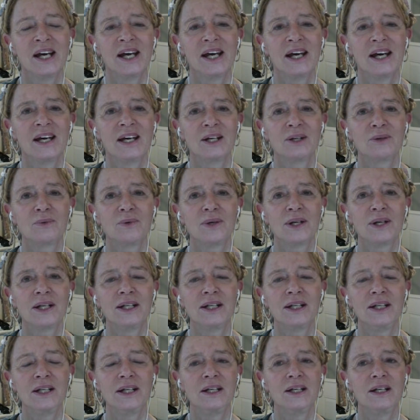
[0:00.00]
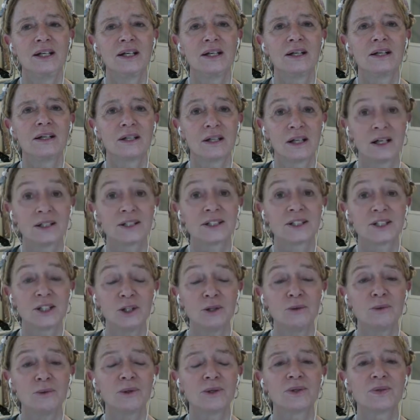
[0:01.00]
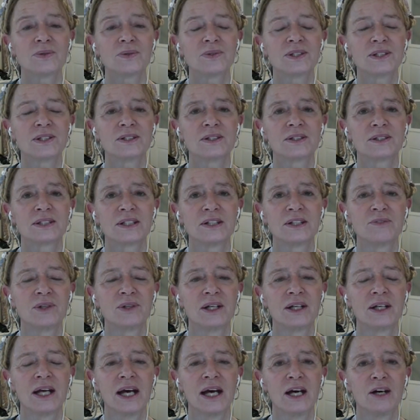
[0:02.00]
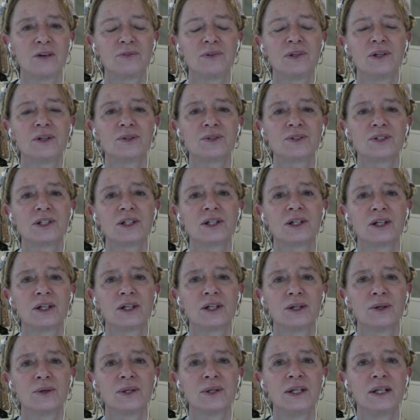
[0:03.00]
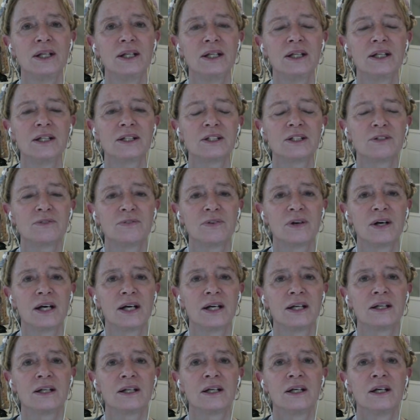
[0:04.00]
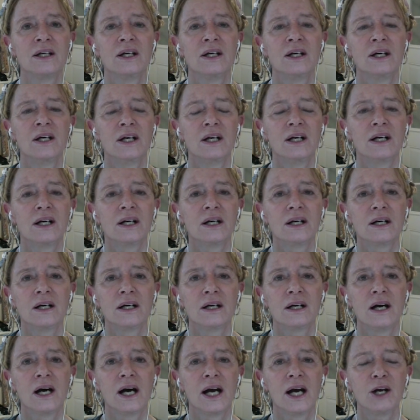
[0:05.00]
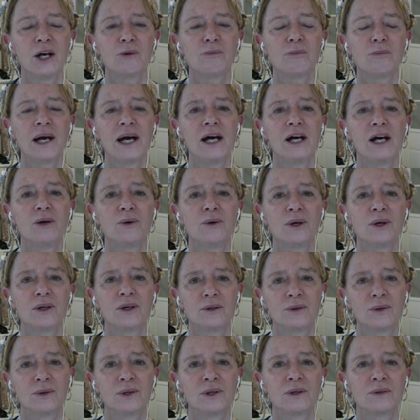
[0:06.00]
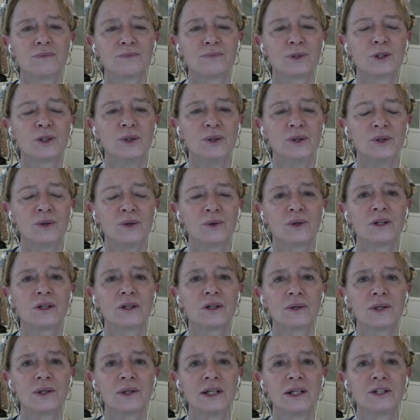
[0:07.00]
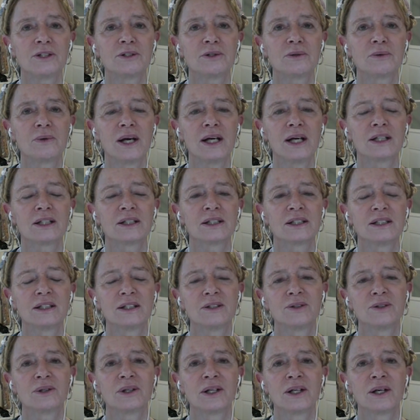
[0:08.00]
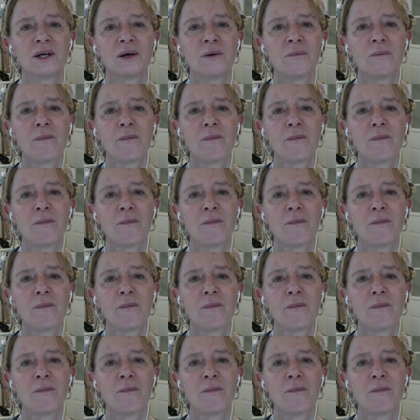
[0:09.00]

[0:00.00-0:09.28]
And when he got sober seven and a half years ago and needed to find a, a higher power or good orderly direction or